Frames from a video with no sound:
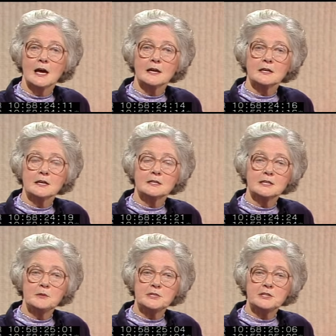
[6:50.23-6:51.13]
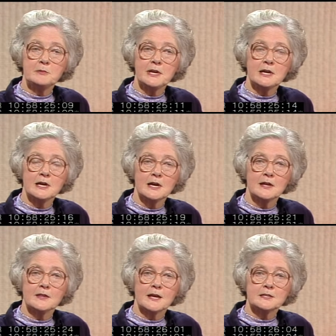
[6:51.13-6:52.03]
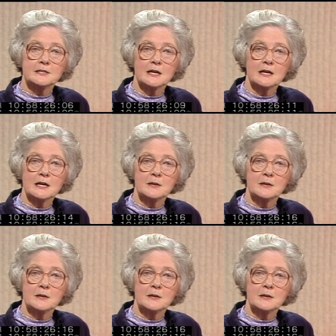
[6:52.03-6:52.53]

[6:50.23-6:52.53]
And it seems to me that